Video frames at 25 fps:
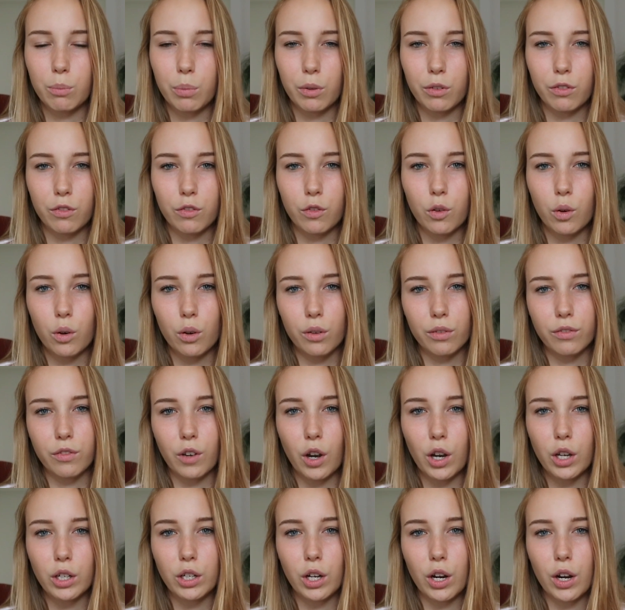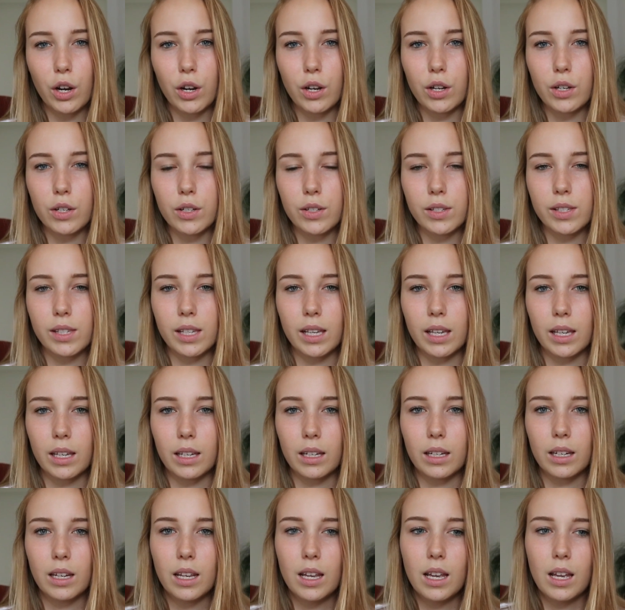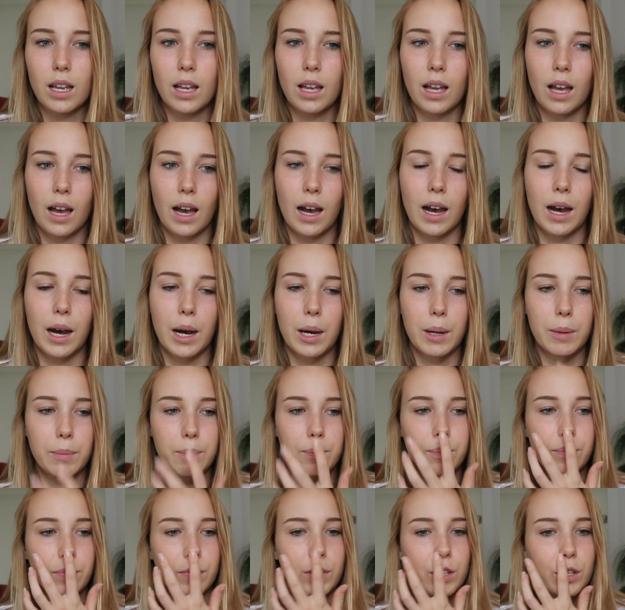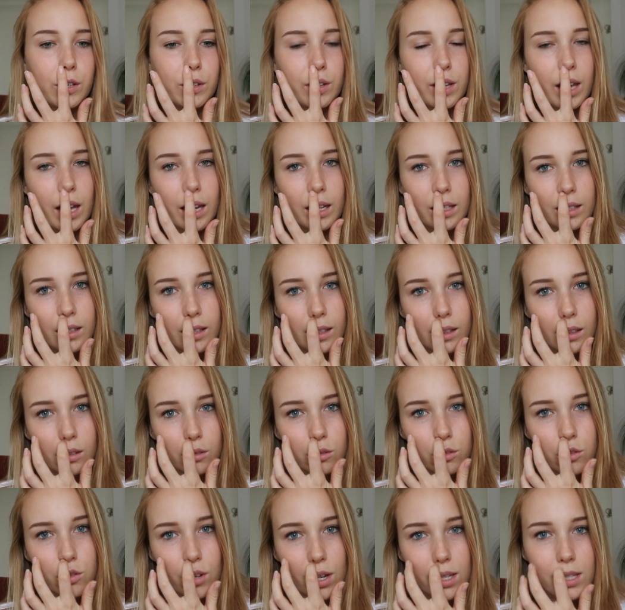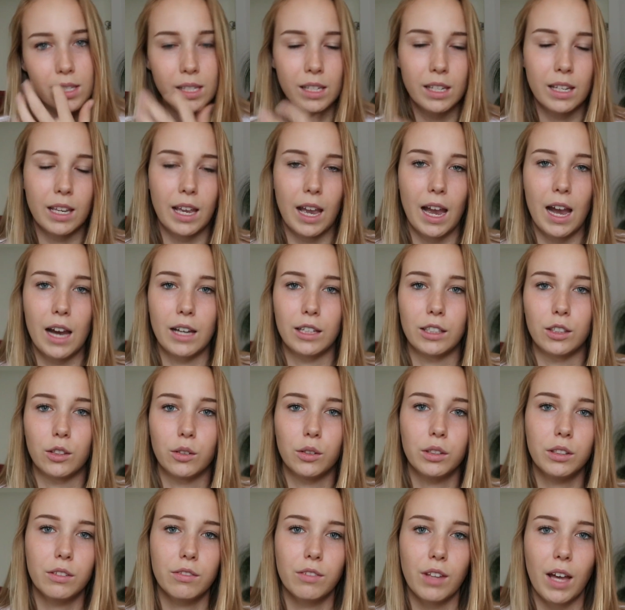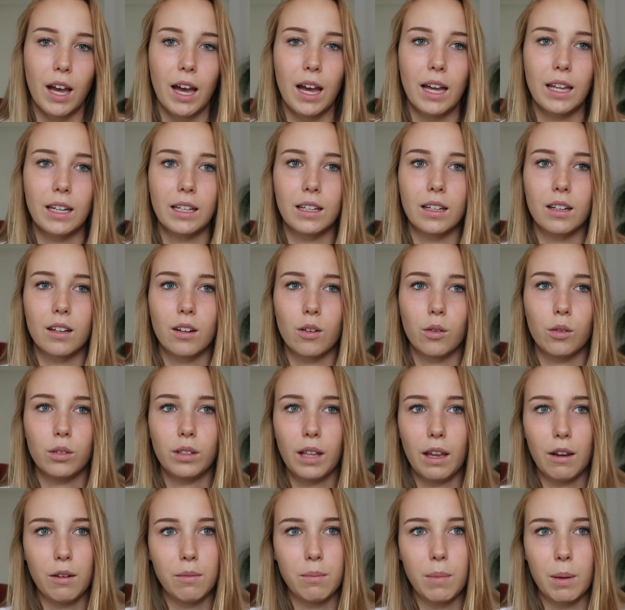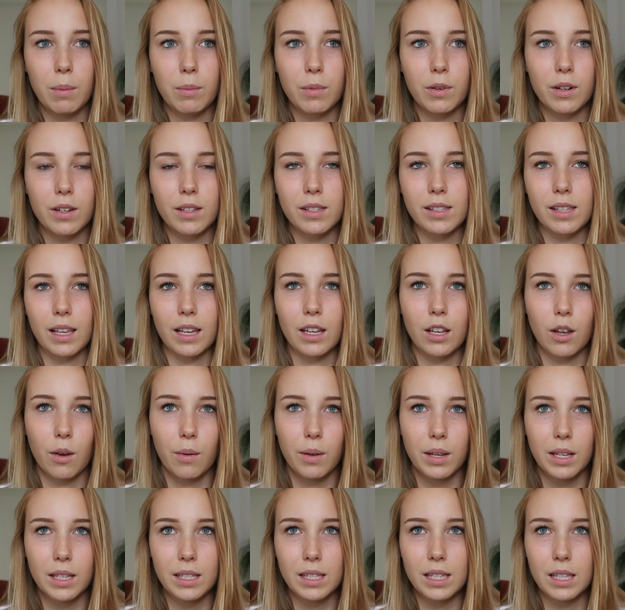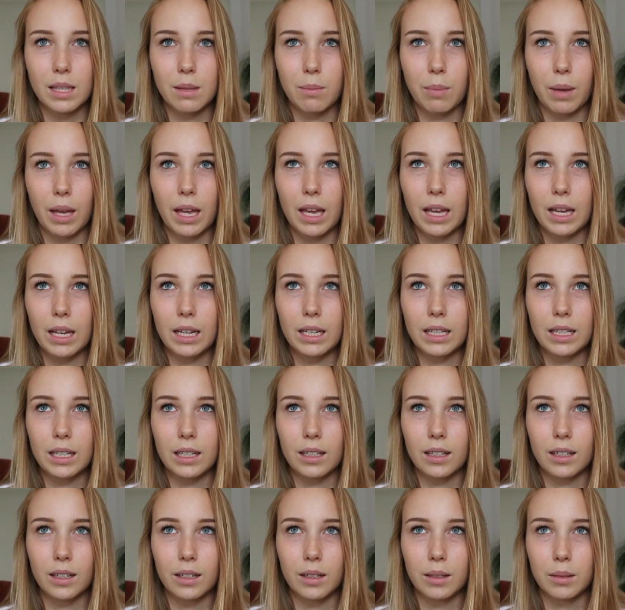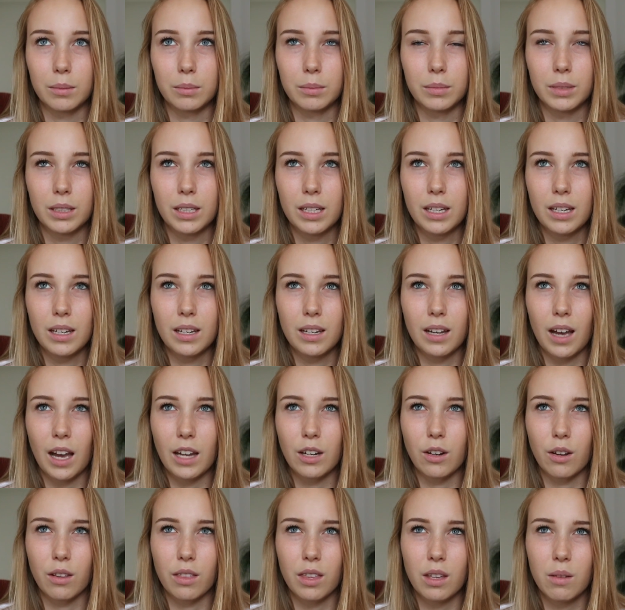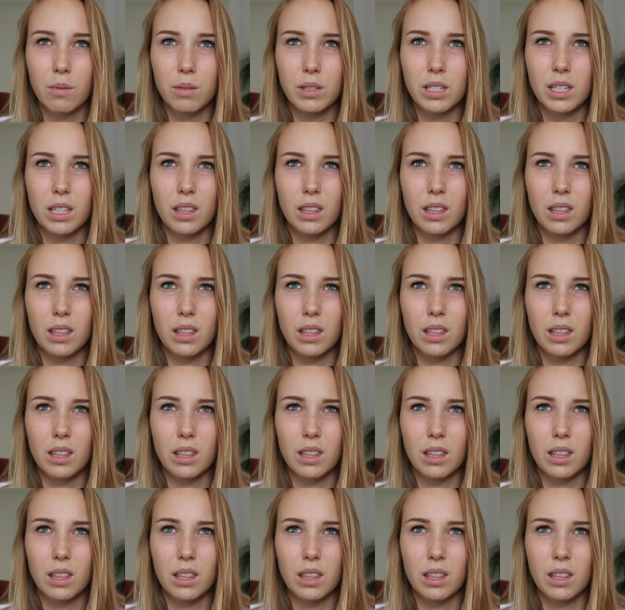before photos, and you get in a little dressing gown and all of that. And all I remember is like going into the bed. I don't know, I think we